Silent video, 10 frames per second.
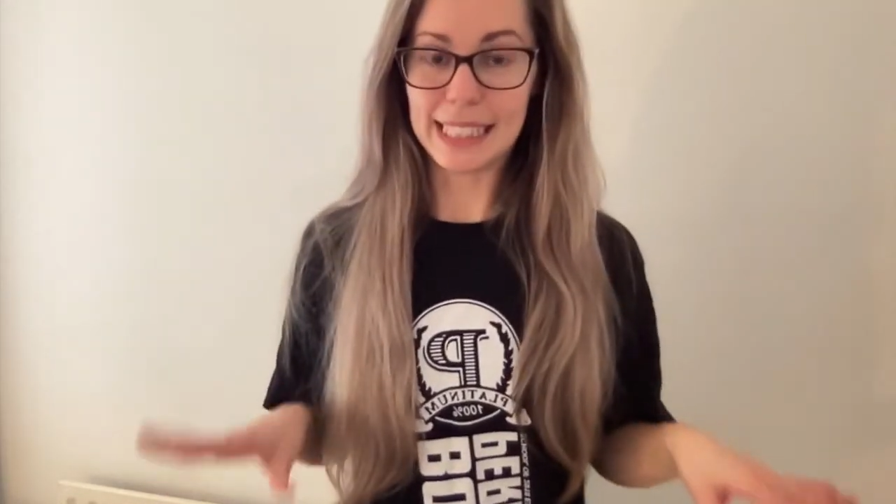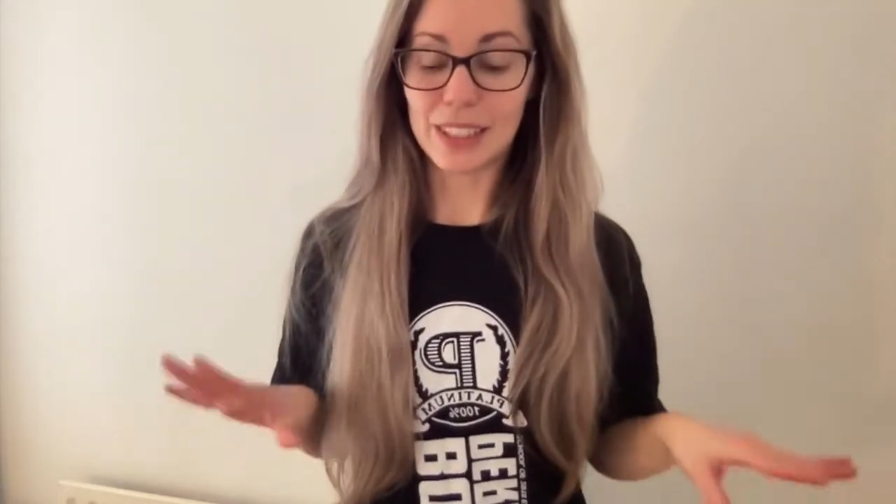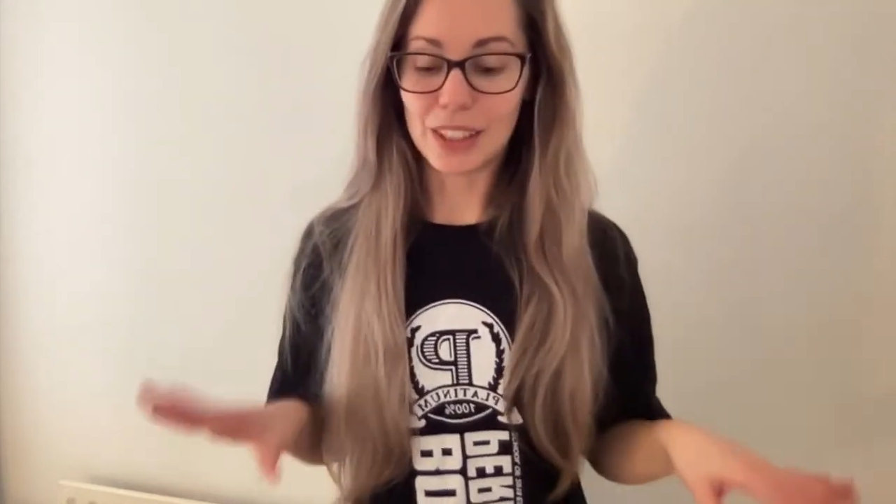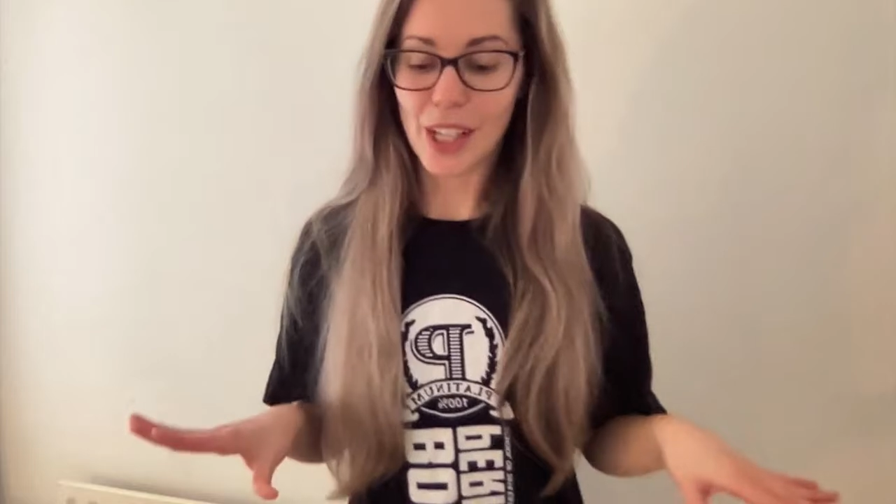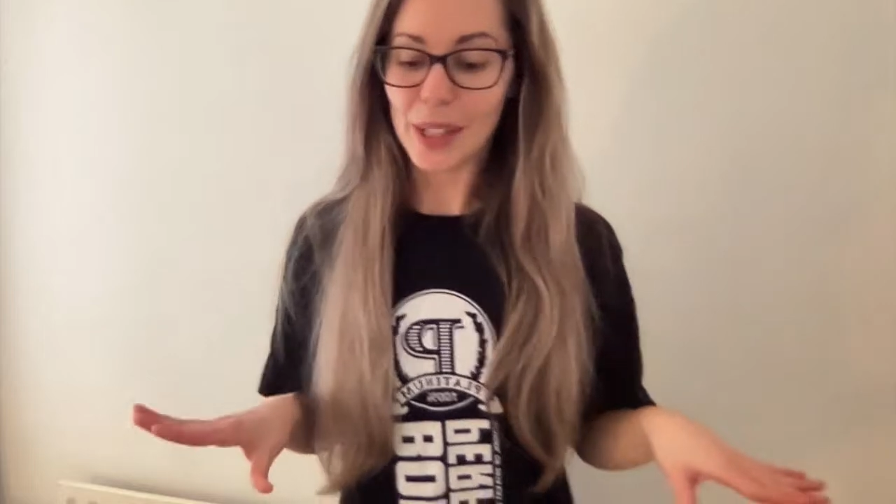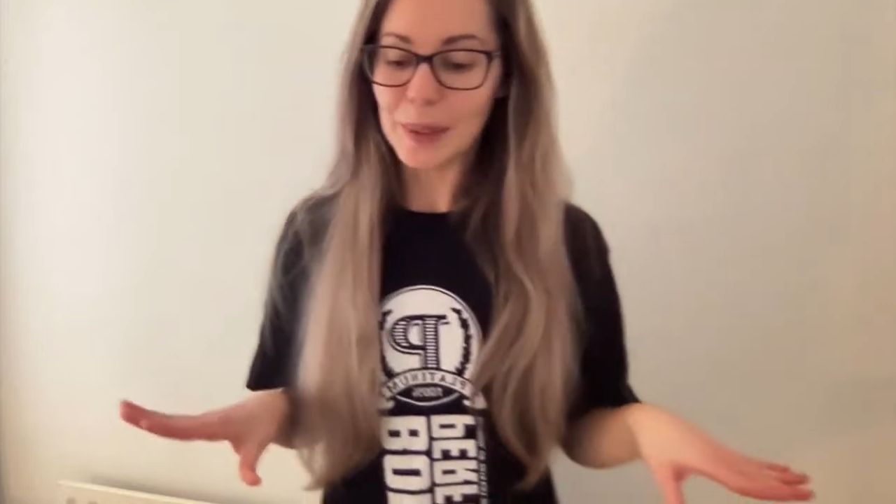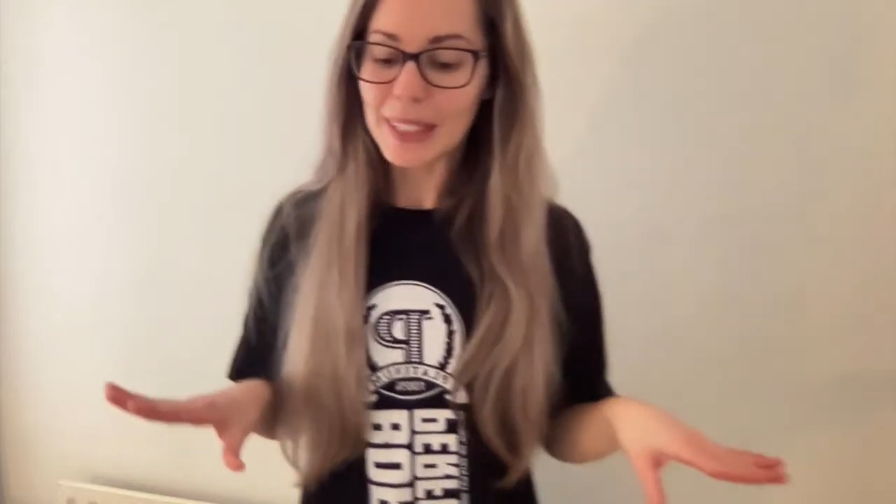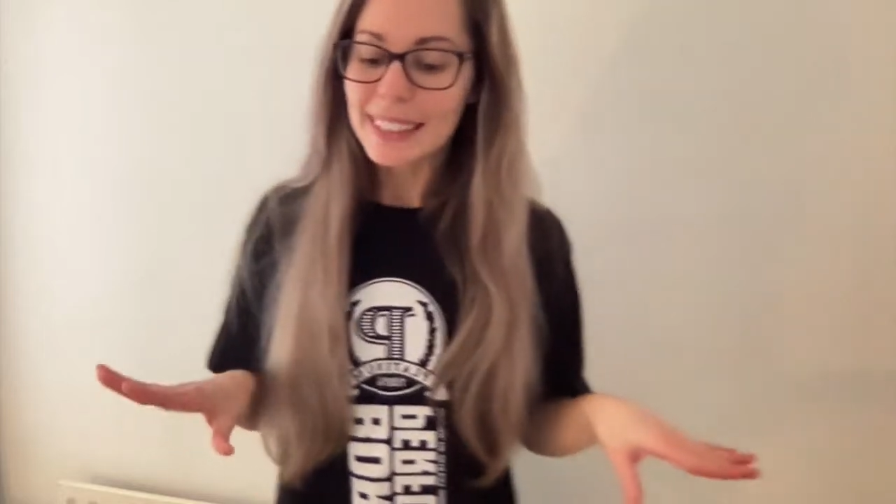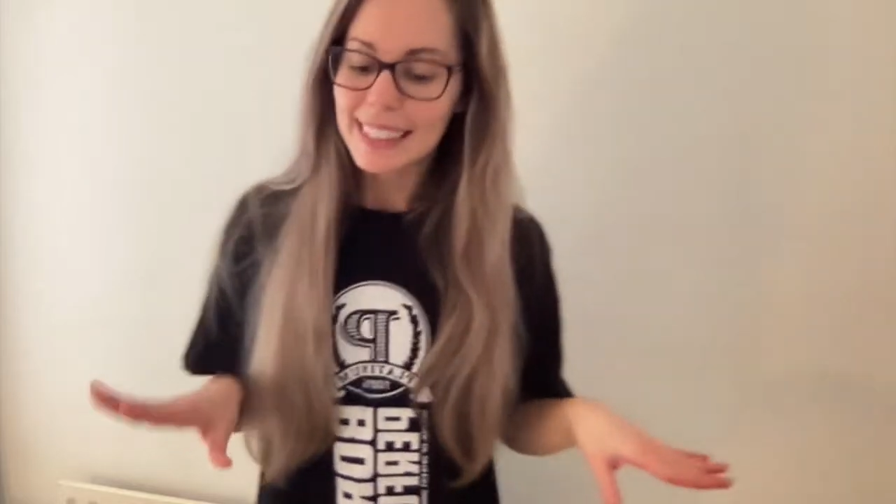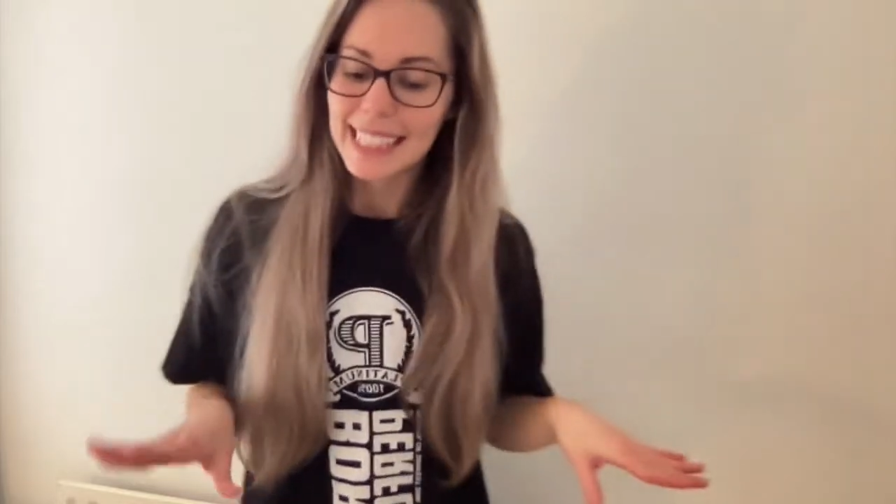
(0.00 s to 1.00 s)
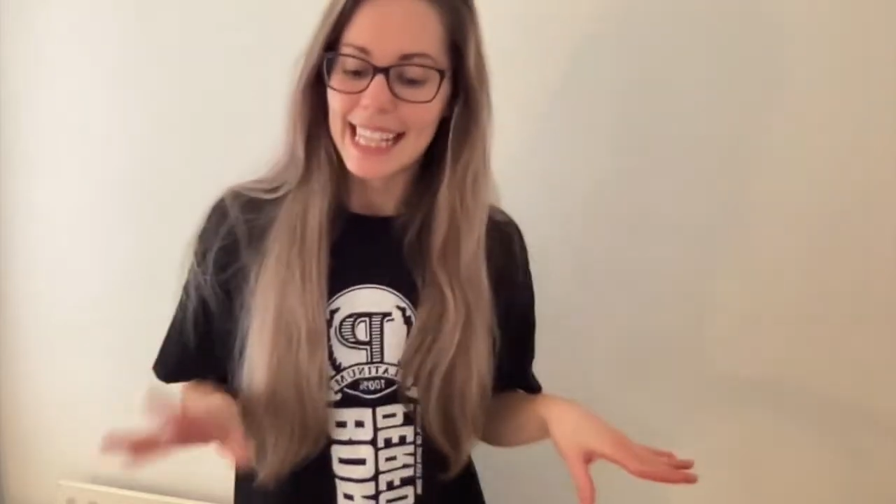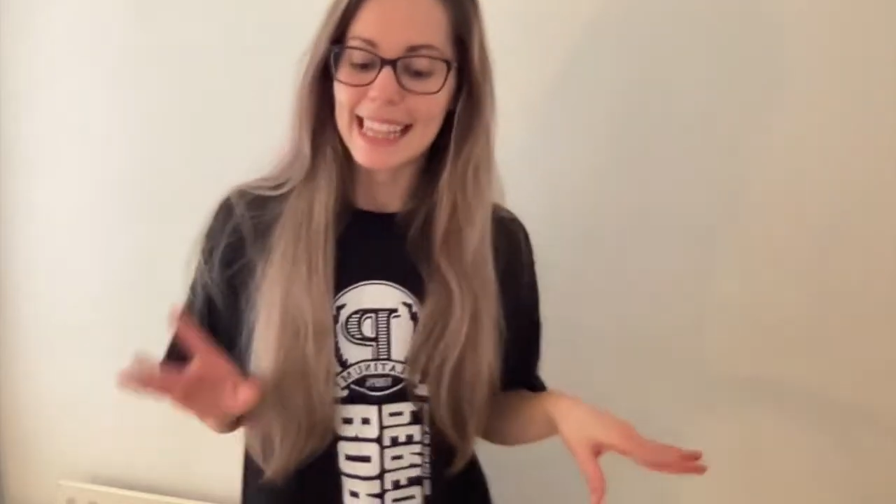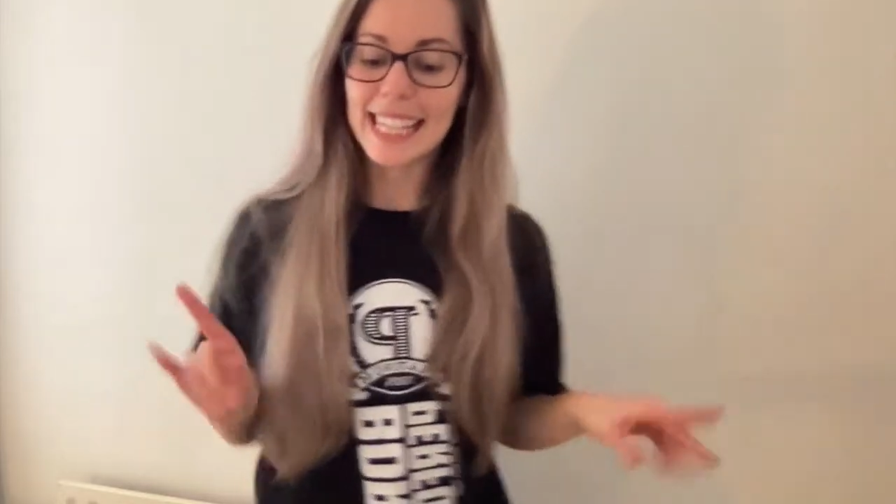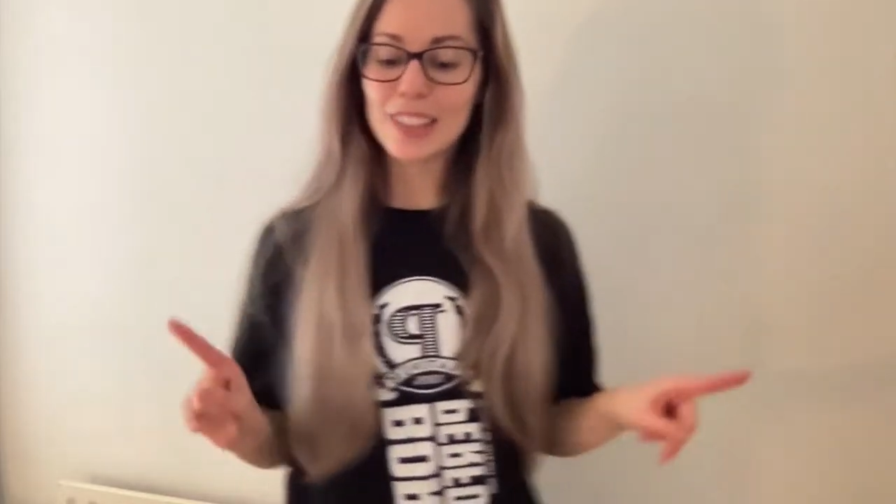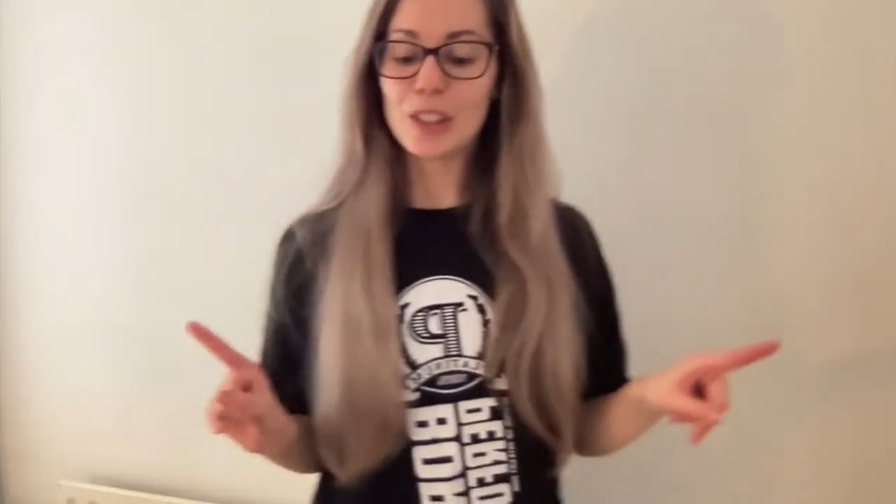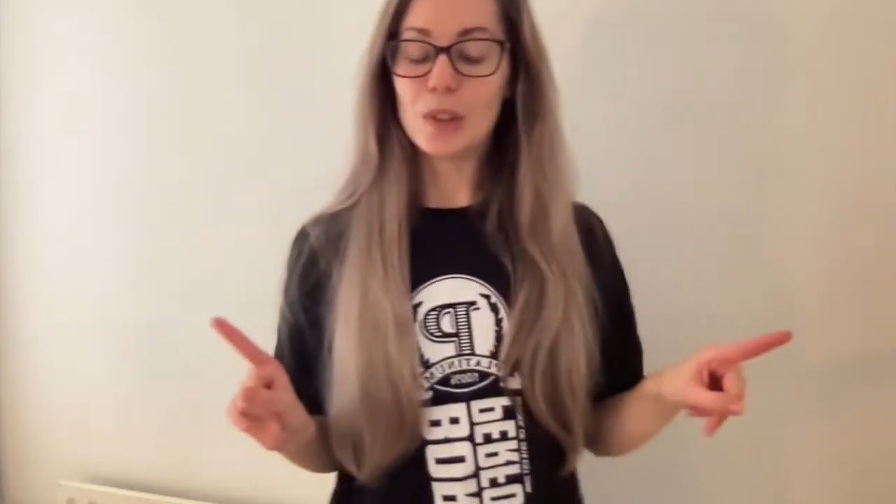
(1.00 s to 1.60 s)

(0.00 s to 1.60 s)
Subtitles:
So let's